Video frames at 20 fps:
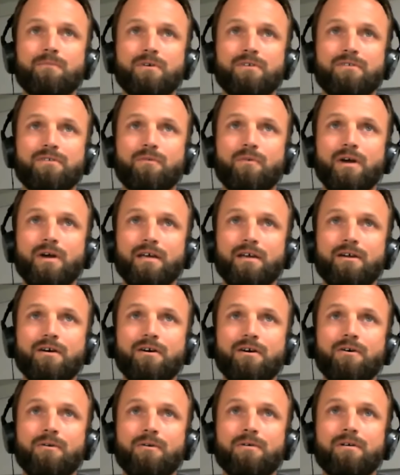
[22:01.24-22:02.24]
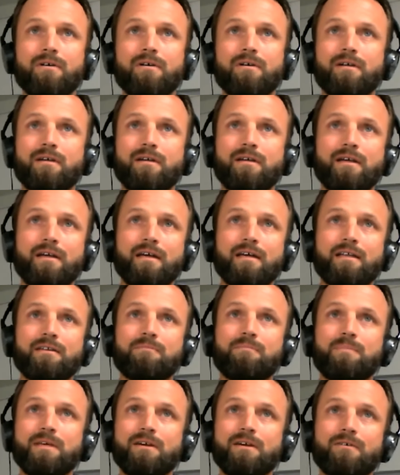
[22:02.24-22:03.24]
was the way to go
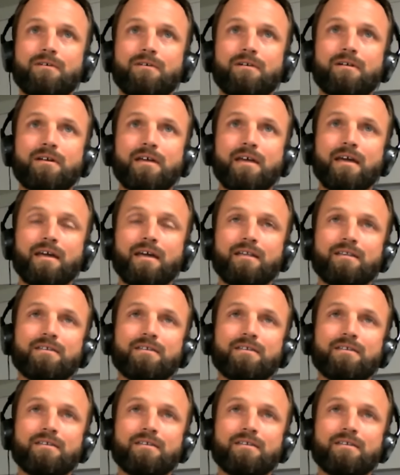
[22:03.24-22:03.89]
and be okay?